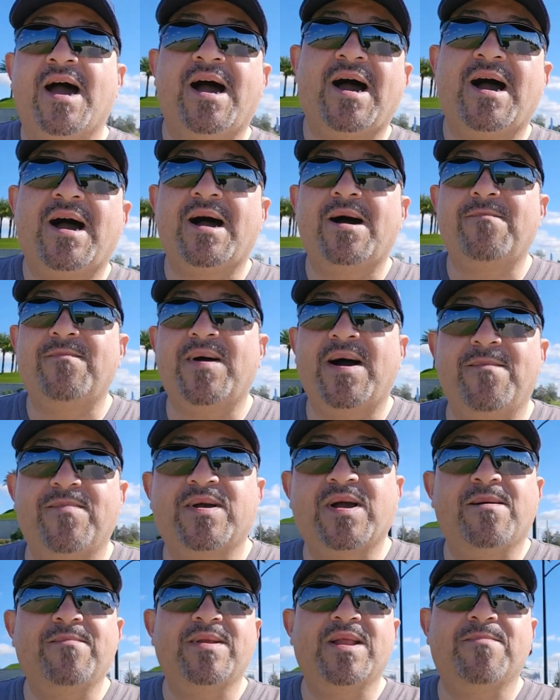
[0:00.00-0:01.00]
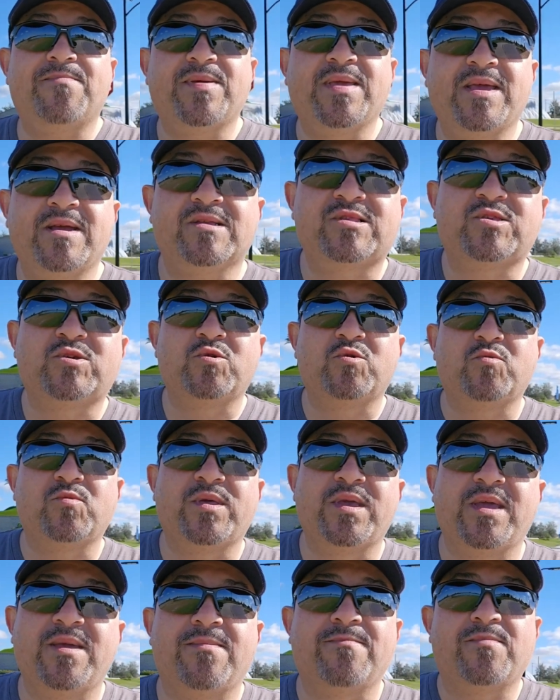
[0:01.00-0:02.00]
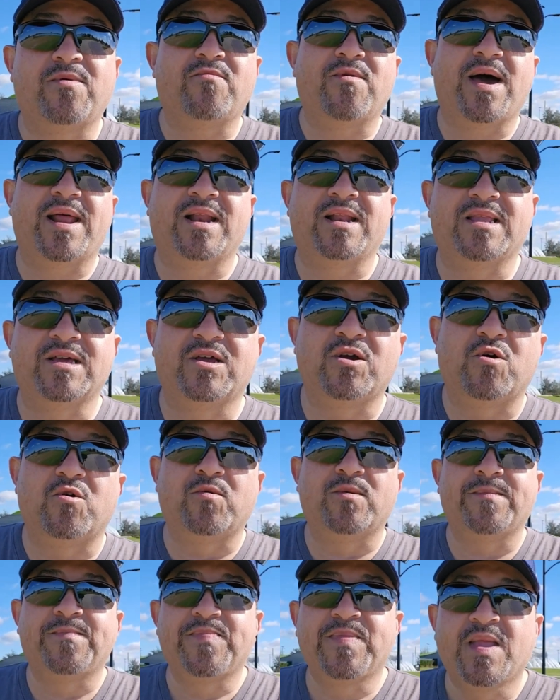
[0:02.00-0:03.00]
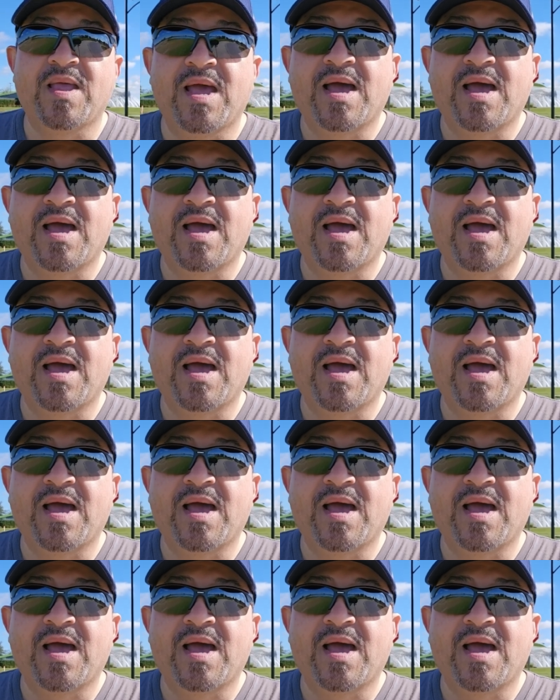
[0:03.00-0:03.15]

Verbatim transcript: I'm coming up here to the Mirada Lagoon.